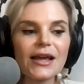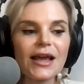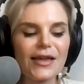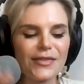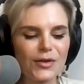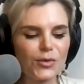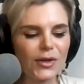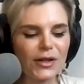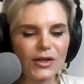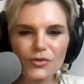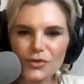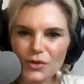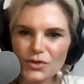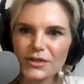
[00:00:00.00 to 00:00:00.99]
and then really
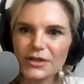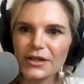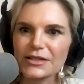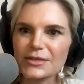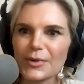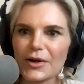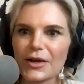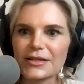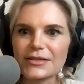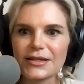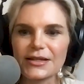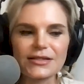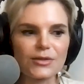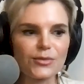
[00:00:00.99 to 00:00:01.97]
confusing
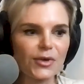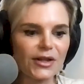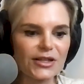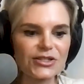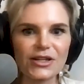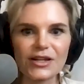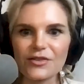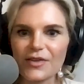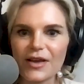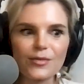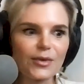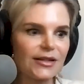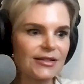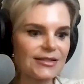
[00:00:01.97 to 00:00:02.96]
experiences in religion and
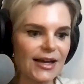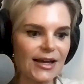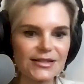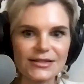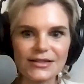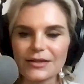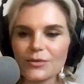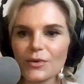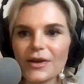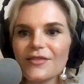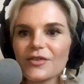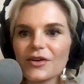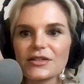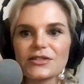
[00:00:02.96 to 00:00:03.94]
family and sex and
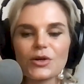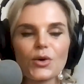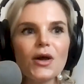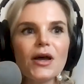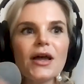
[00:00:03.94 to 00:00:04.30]
whatever. So